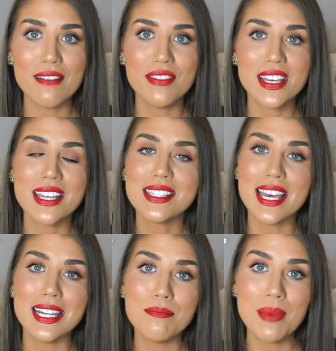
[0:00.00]
I feel like it's
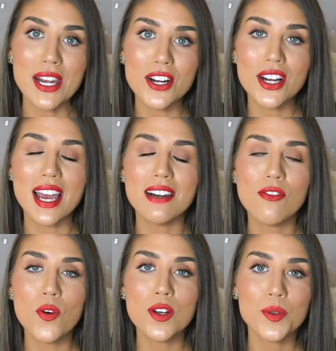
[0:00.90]
getting better and
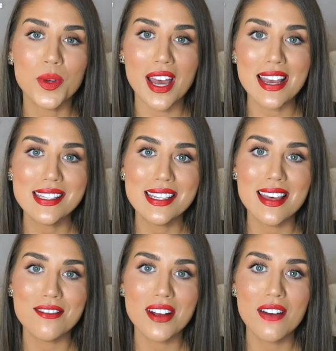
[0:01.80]
of course when I see
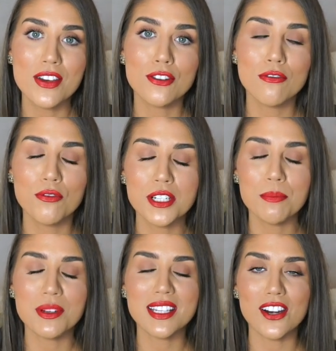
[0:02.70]
that they're having their
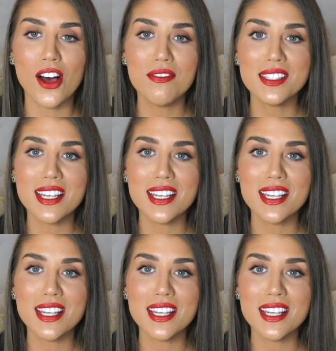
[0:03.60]
40% off